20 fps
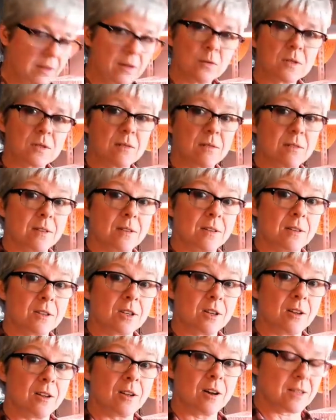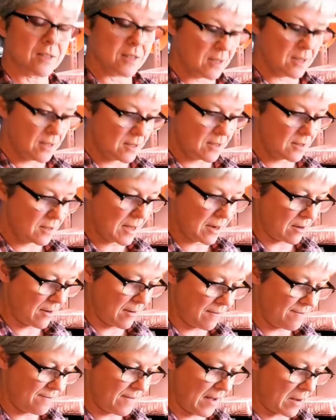Those are the shallots. They are
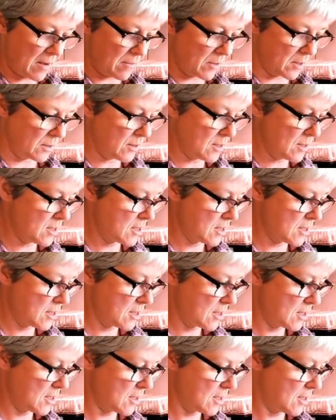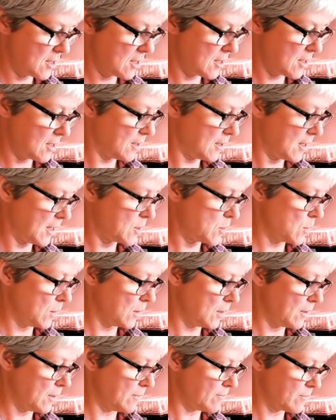fabulous. I do
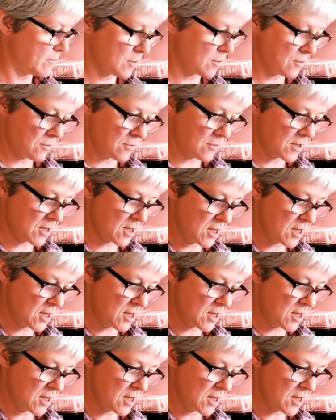love those.